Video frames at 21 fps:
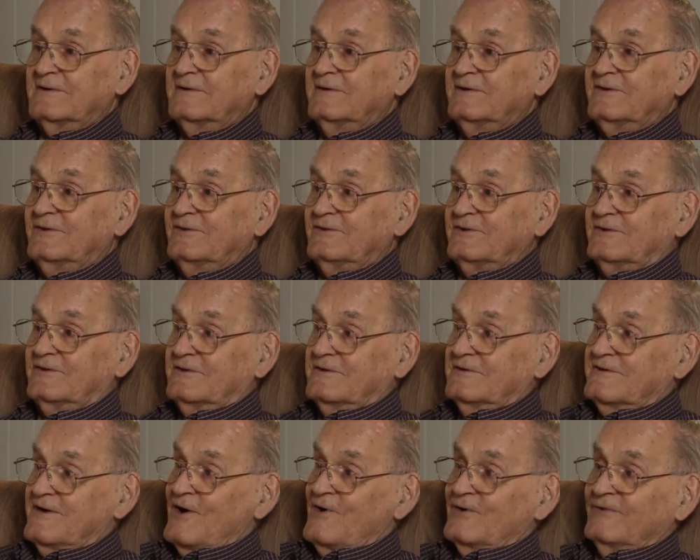just
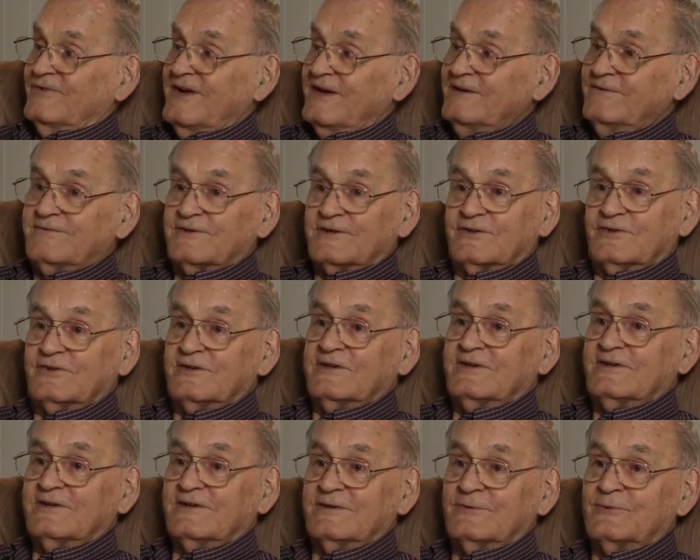dove headfirst
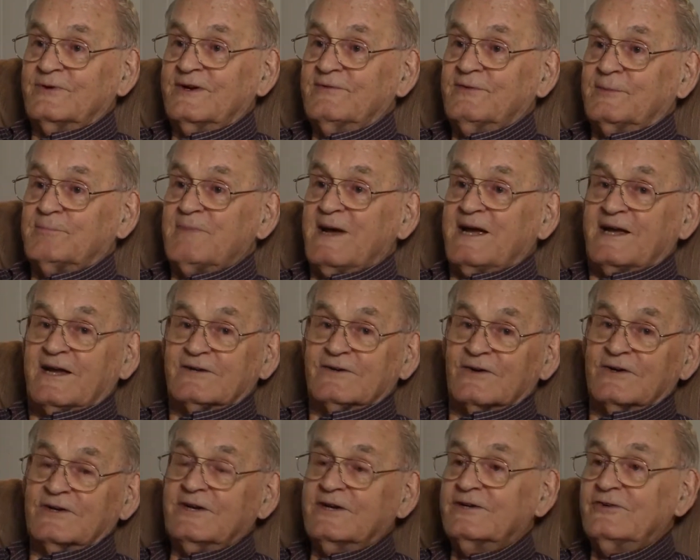into the river bank
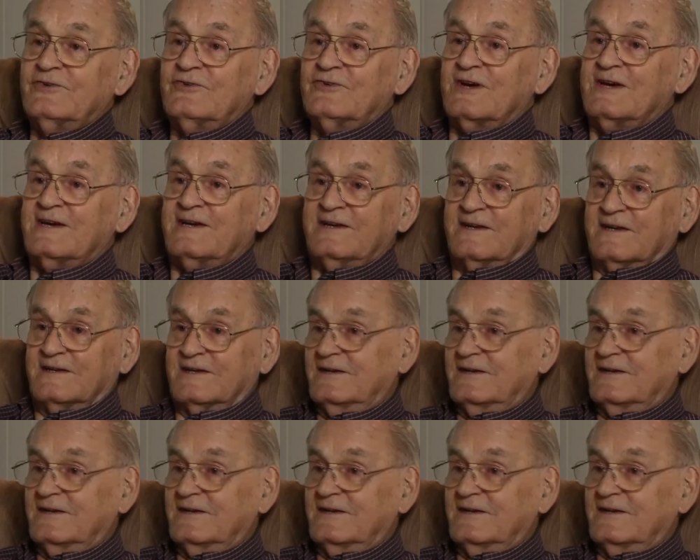on the other side.